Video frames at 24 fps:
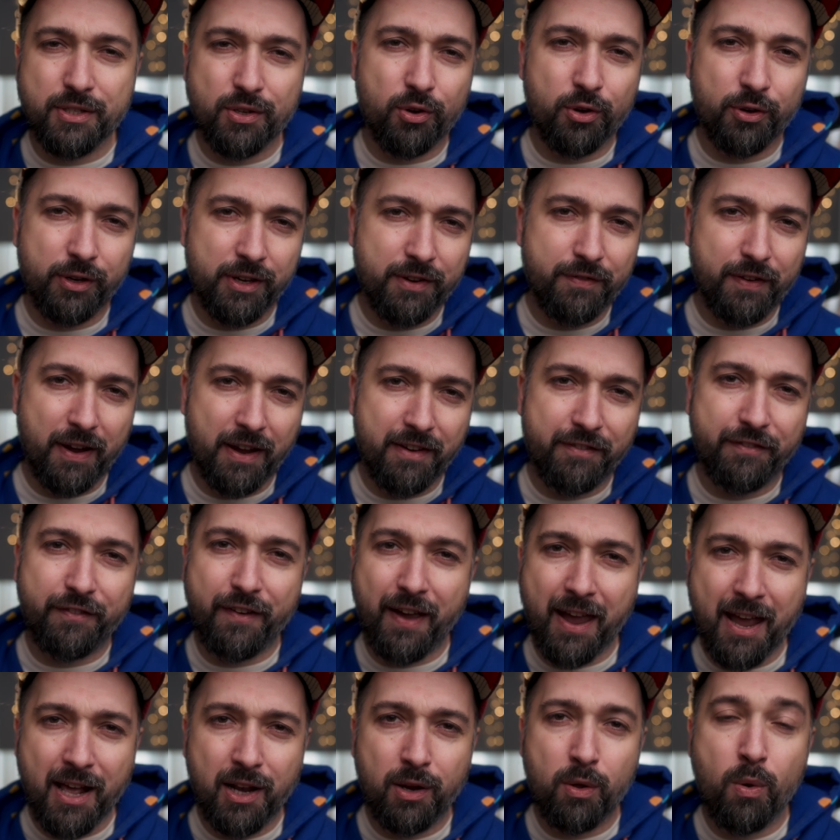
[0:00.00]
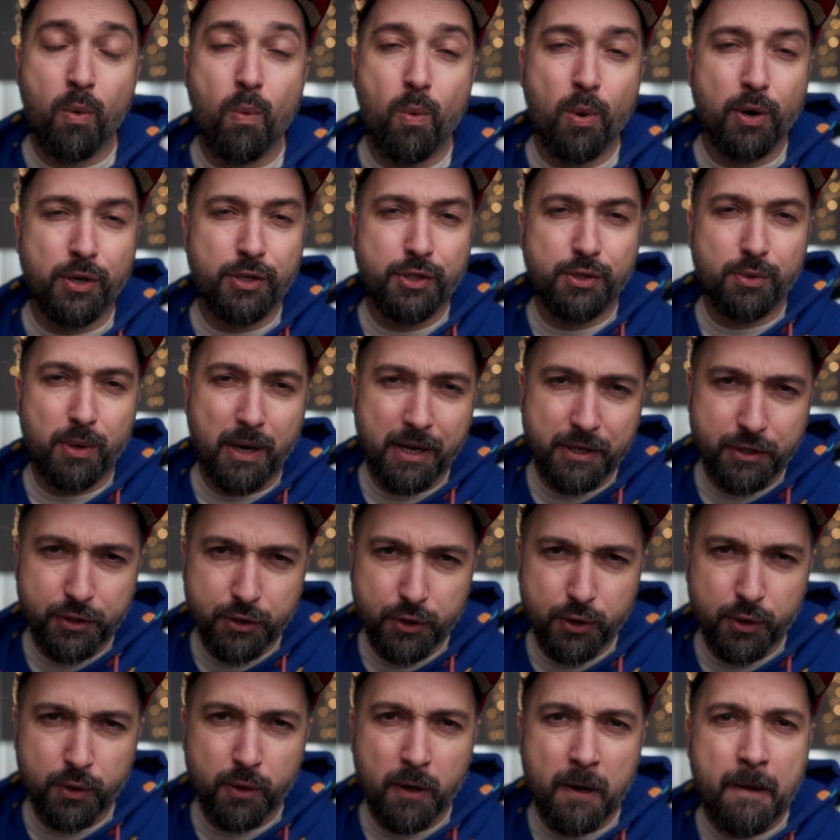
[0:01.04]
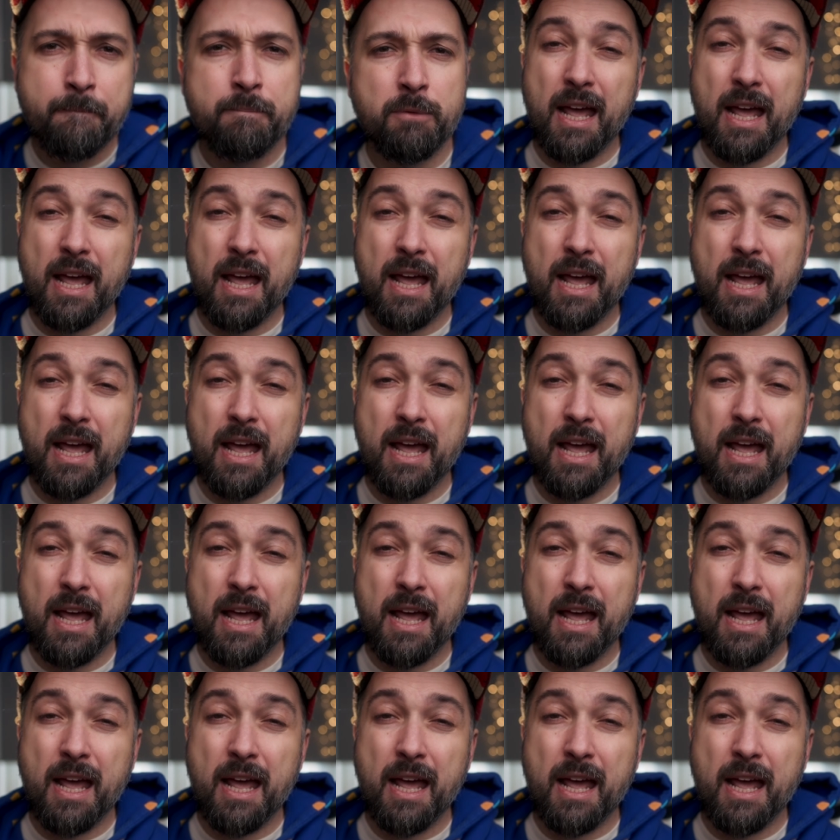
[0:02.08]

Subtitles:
or if I fail, what do I do?